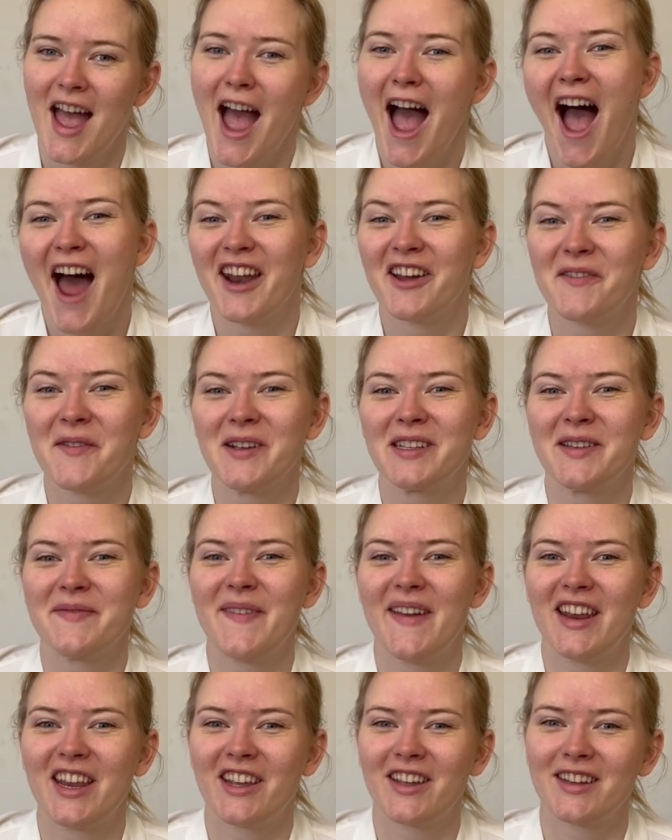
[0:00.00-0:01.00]
Hannah Witt
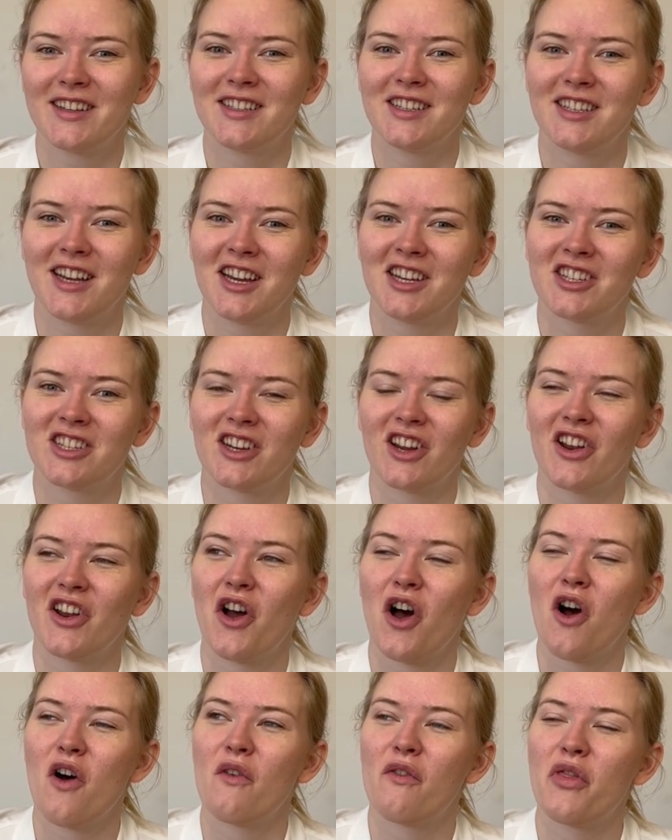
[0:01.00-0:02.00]
made a good suggestion
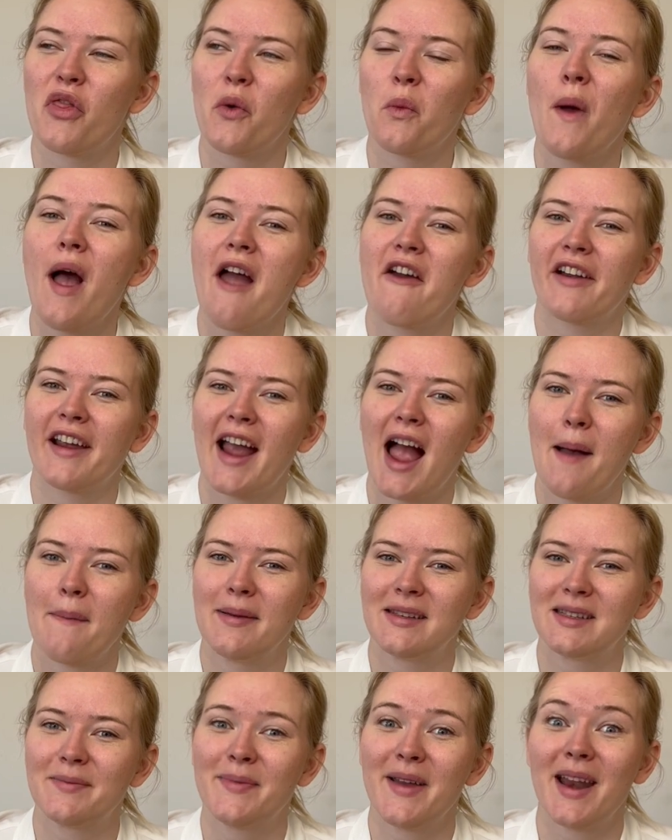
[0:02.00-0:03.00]
of the wearing app
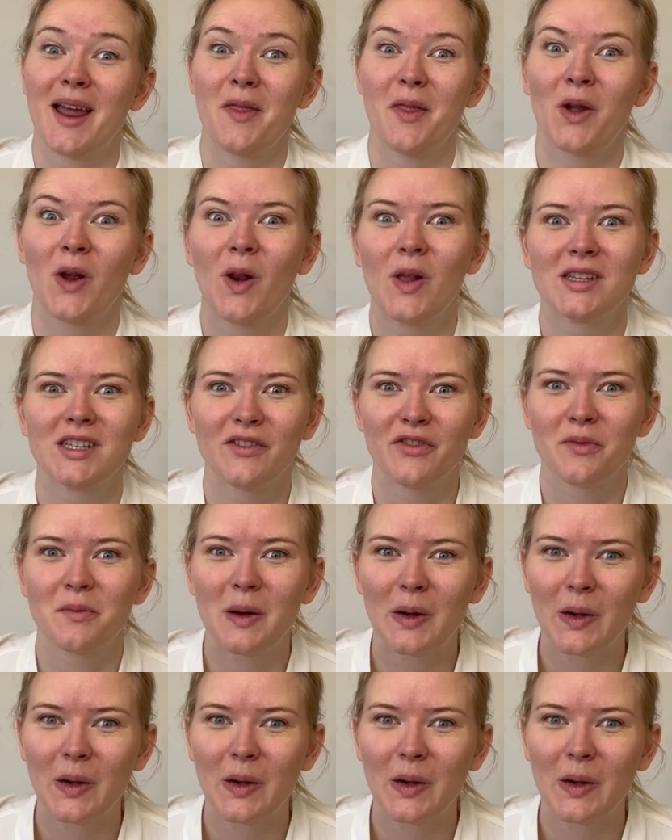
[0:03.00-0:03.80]
is a bit like the closet from